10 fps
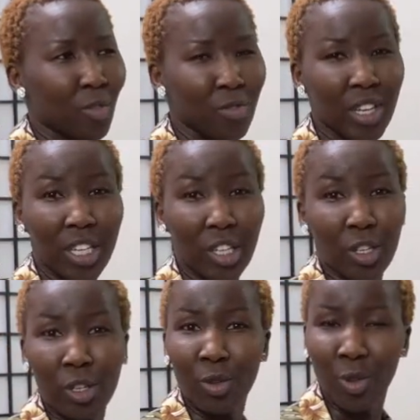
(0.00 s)

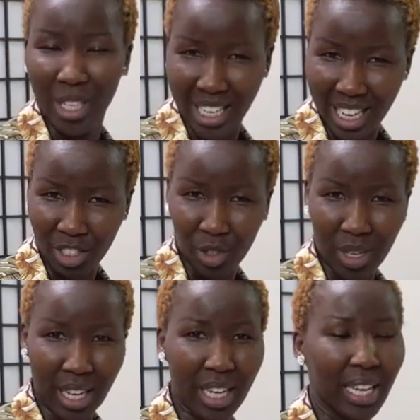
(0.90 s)
video
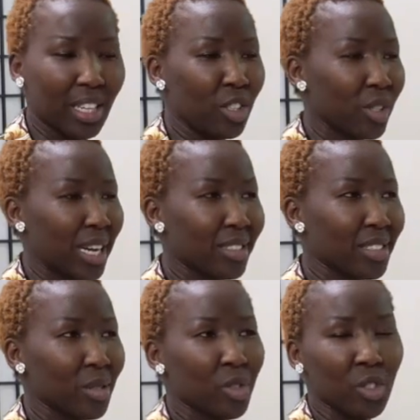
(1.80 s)
yesterday and you
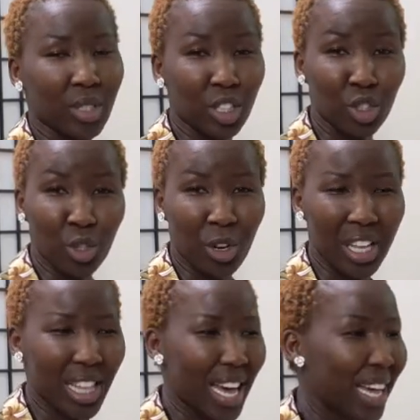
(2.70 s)
guys seems to
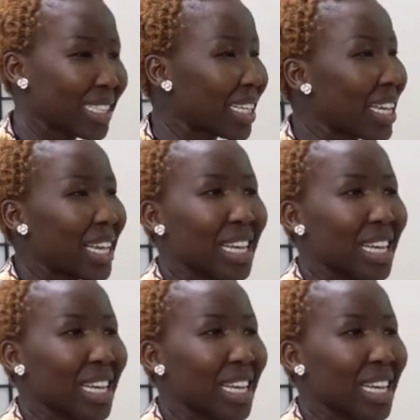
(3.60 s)
enjoy that.